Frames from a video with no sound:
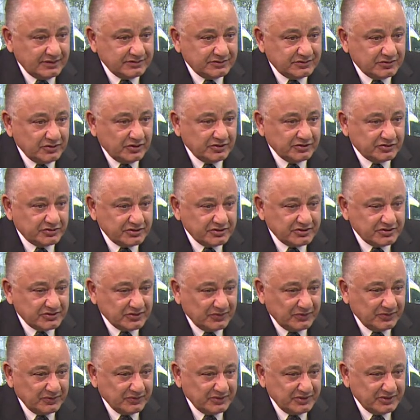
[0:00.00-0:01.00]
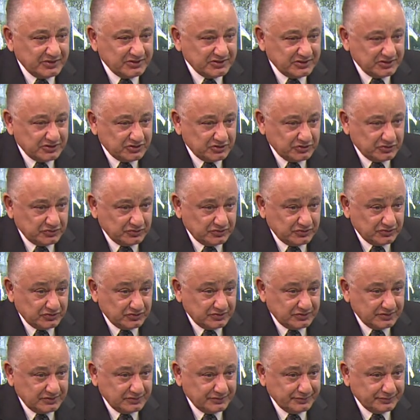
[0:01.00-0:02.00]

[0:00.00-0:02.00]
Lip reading: to address all these issues?